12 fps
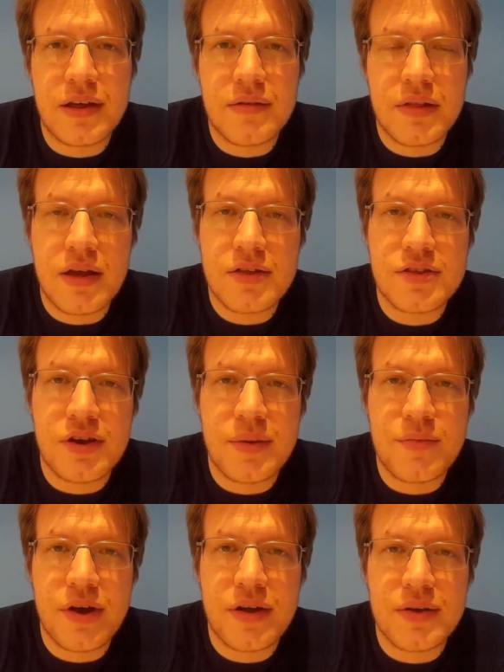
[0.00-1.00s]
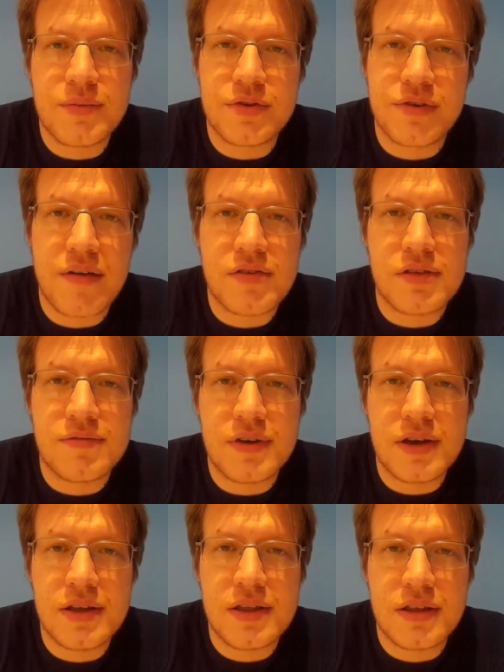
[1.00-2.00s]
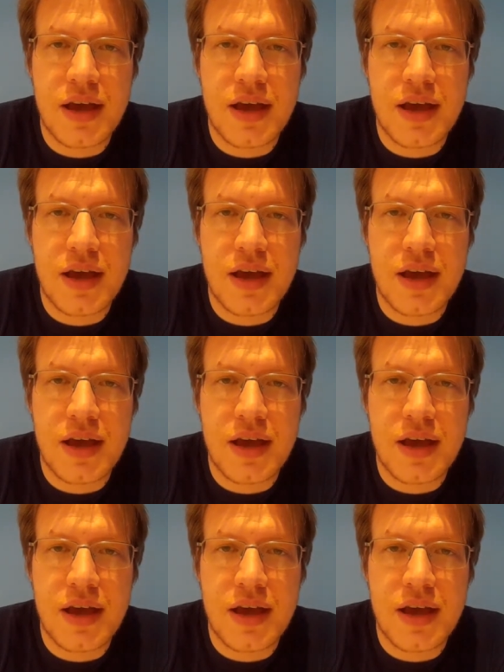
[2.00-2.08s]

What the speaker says: Last time around it was a gravity feed,